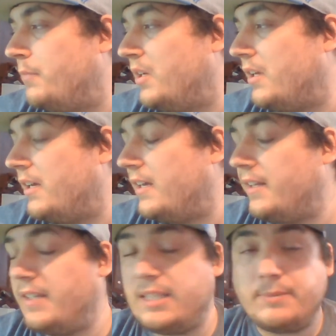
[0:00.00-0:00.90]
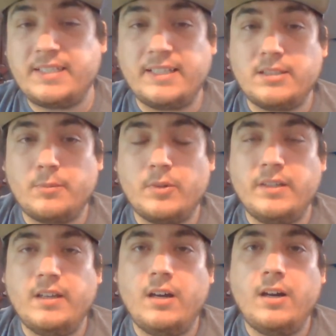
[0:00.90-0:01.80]
But uh, that's besides the
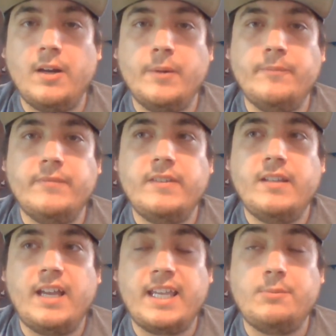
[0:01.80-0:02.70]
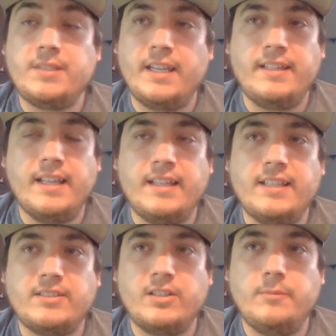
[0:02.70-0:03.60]
point. Um, I keep saying that.
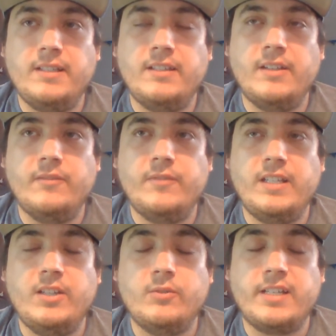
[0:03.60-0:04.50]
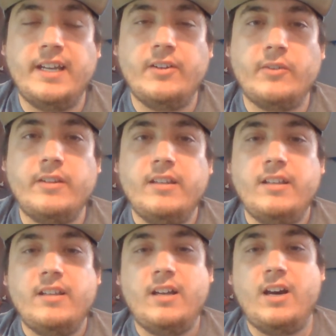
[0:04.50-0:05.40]
That's gonna be the video title,
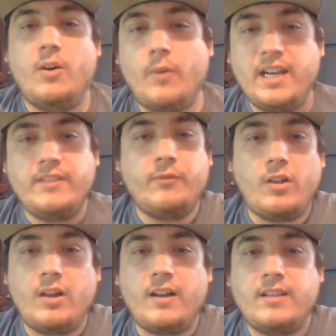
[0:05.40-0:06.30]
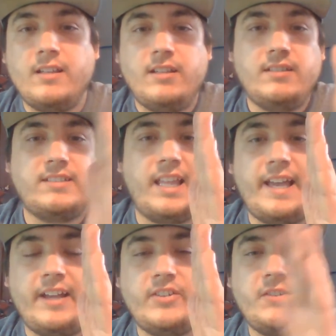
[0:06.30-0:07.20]
uh, writing vlog
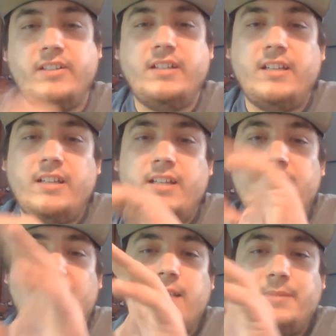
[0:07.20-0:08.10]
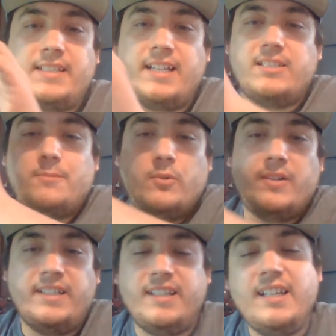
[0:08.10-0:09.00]
slash that's besides the
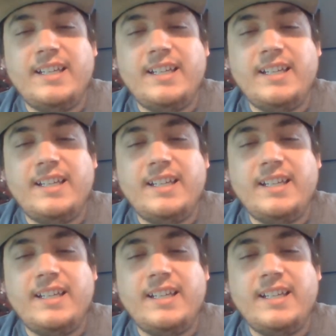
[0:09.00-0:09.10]
point.